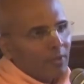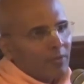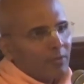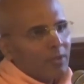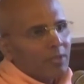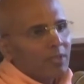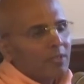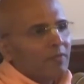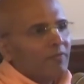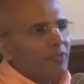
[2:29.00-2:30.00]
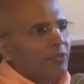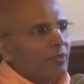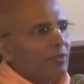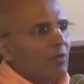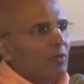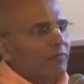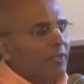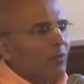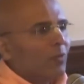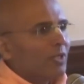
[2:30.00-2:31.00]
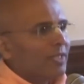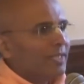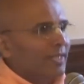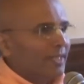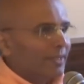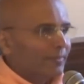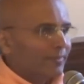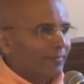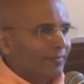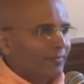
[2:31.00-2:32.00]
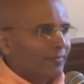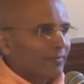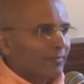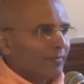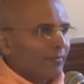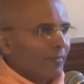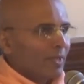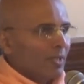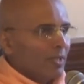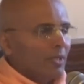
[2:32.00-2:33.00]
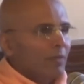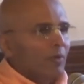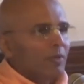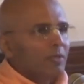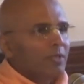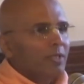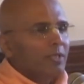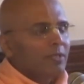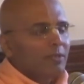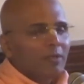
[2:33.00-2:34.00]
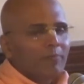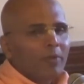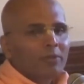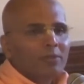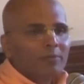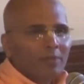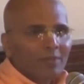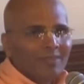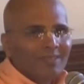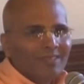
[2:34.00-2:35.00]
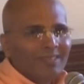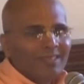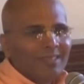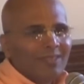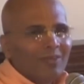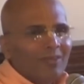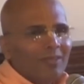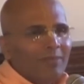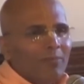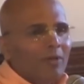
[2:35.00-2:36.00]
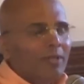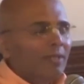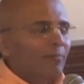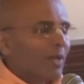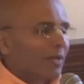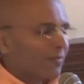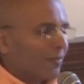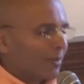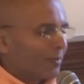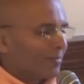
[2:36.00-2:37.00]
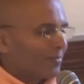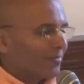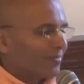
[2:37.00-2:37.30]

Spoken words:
So this is a vision of equality. Equality is not possible on the bodily platform.